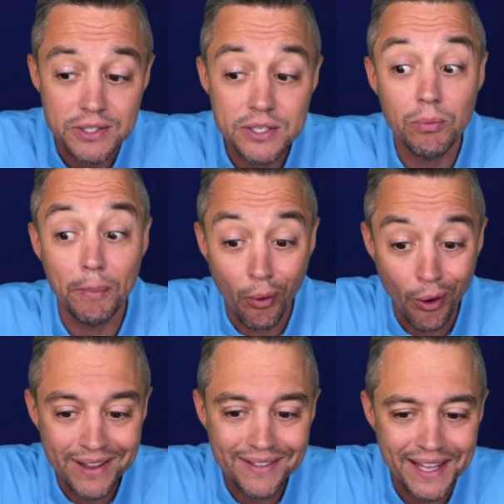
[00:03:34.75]
So
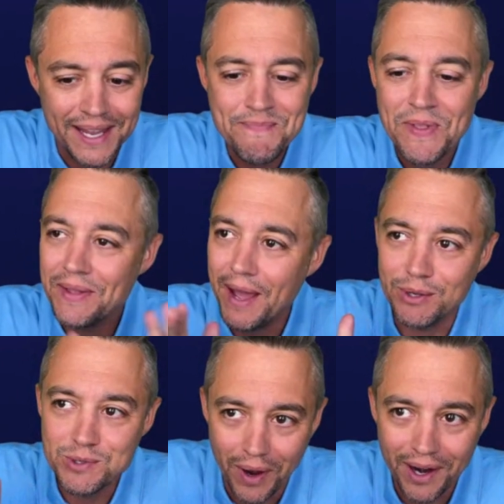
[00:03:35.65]
reportedly, that
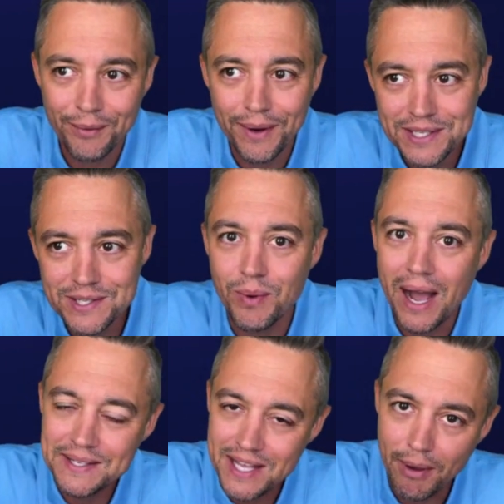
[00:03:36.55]
was one of the reasons why
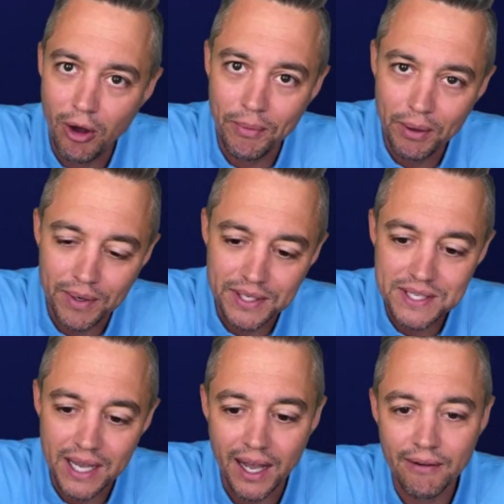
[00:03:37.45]
Sam Altman was
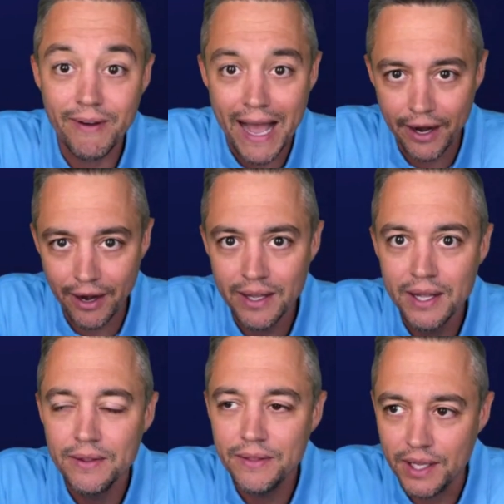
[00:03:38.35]
fired,
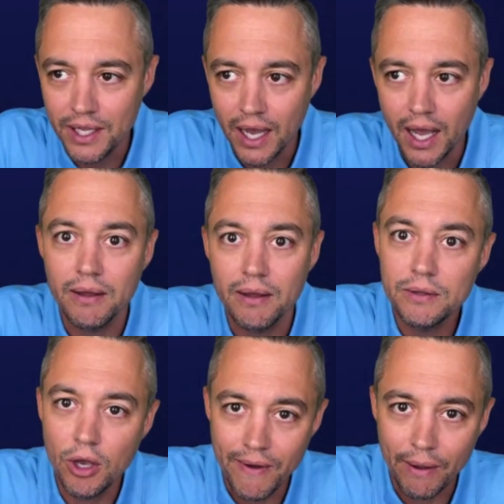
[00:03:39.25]
the
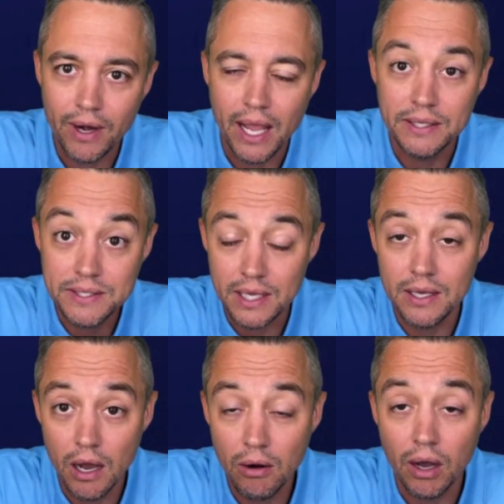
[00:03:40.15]
co-founder and
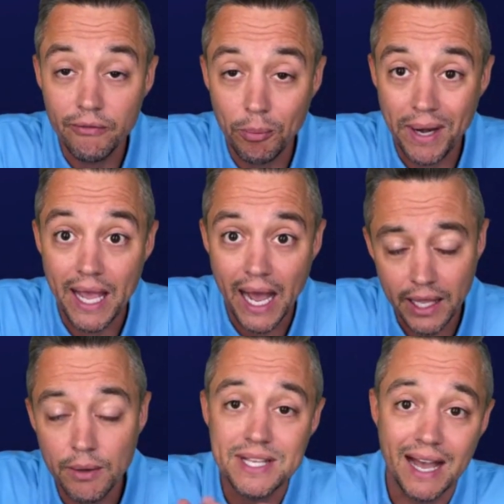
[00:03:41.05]
CEO of OpenAI.
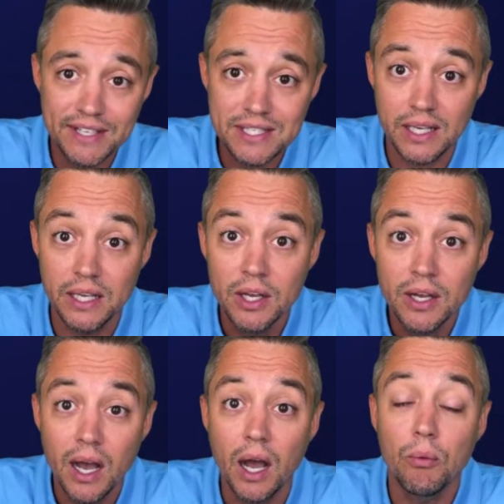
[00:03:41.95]
He was obviously
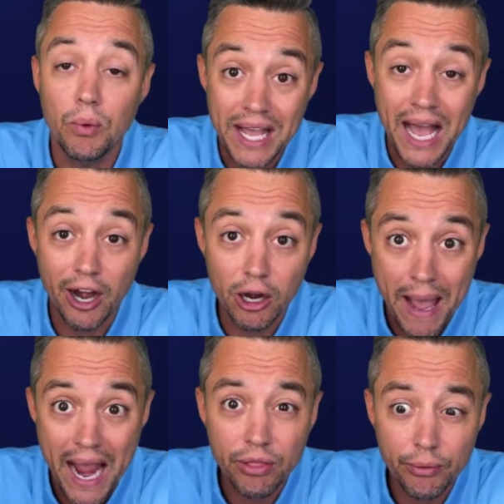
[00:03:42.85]
rehired
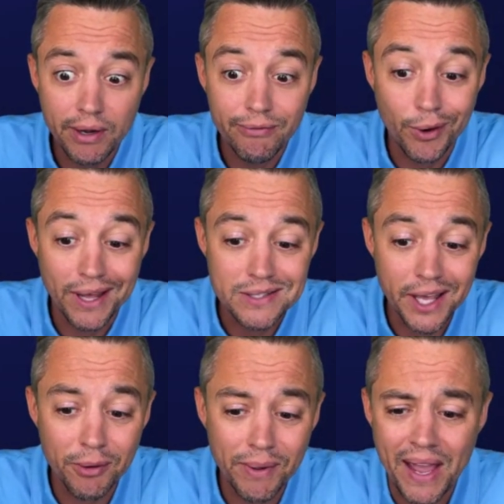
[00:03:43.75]
back 3 to 4 days
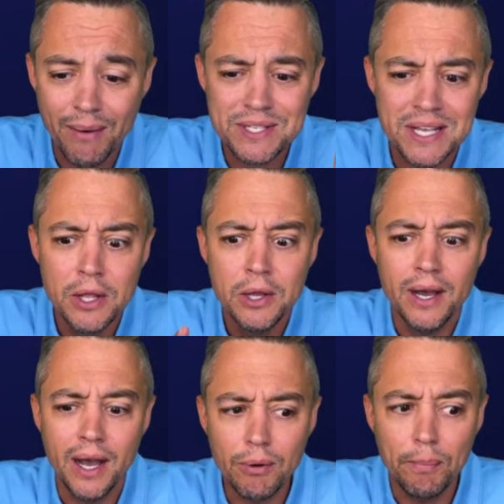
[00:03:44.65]
later, but that was
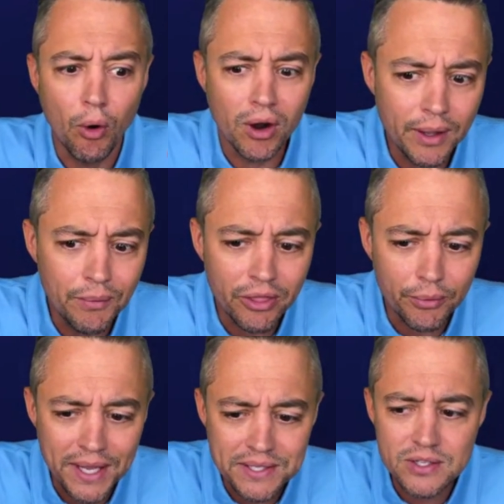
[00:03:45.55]
reportedly one of the
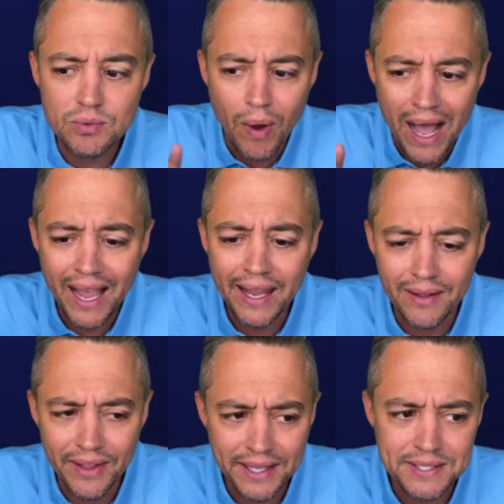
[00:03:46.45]
reasons why
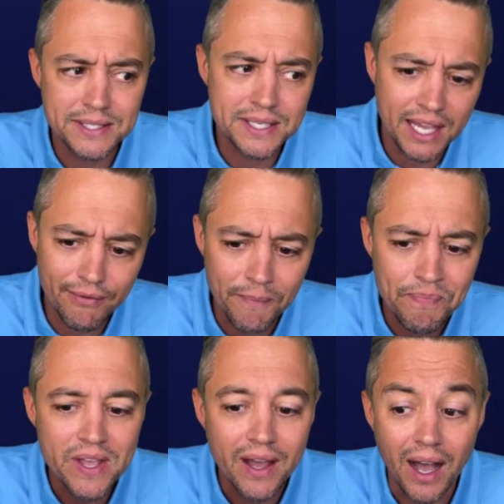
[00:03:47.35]
Ilya Sutskever
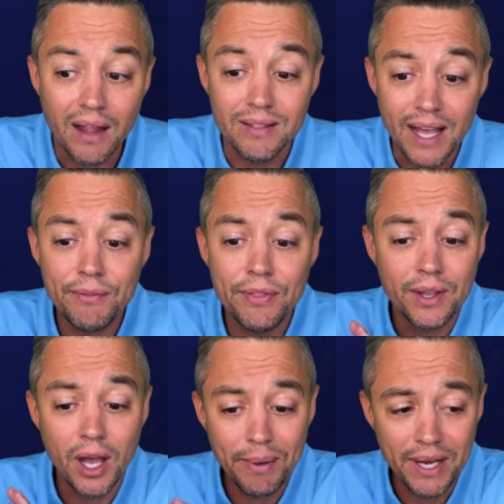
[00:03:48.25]
left the
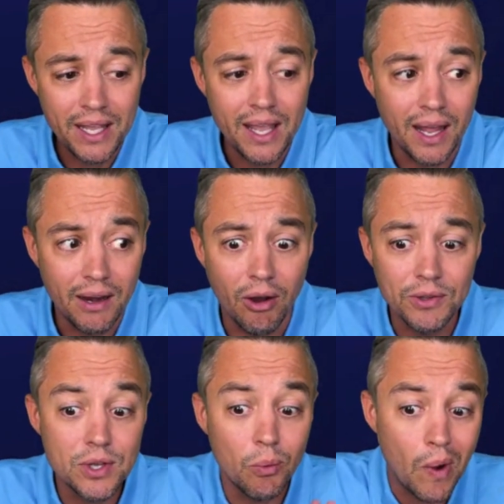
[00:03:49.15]
company and
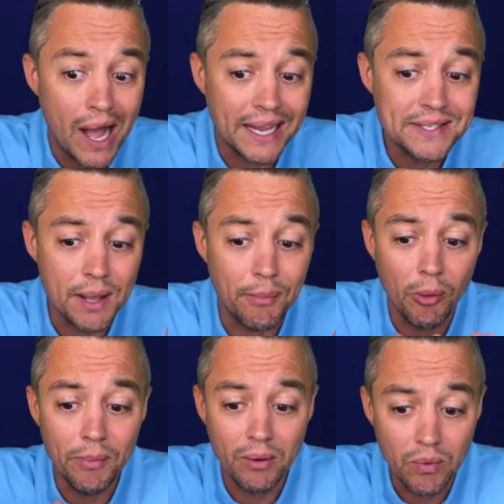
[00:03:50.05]
also why Sam
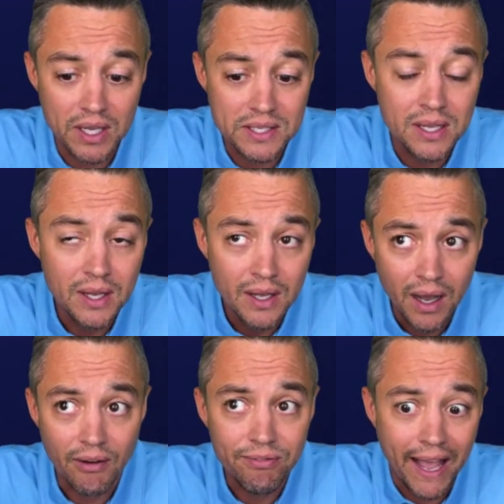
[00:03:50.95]
Altman was
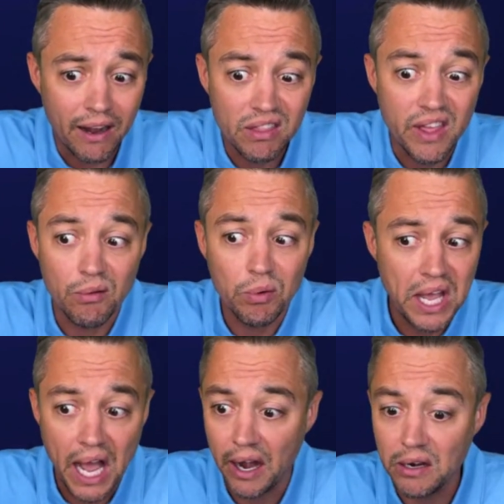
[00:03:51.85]
fired, then
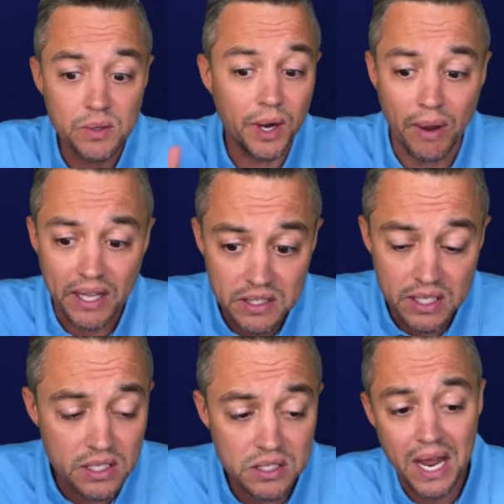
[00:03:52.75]
rehired. So anyways,
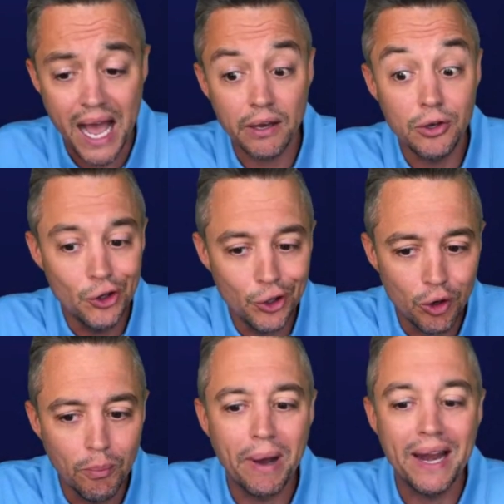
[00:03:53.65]
this is not
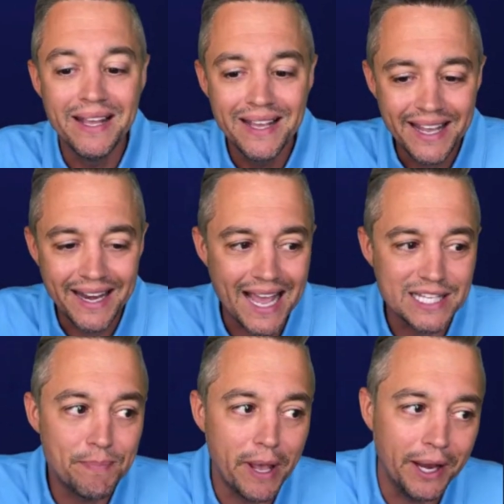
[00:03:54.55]
new, but it has
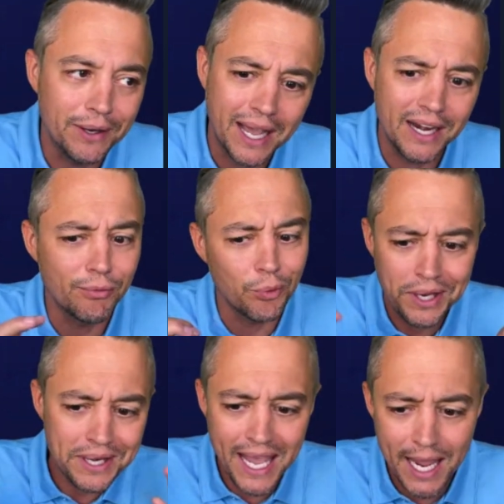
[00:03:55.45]
been kind of
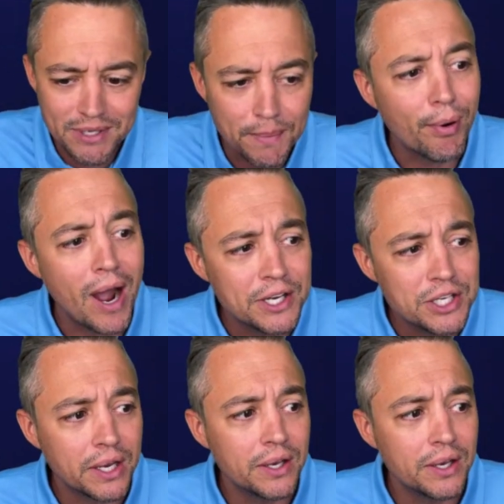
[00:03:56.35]
renamed Project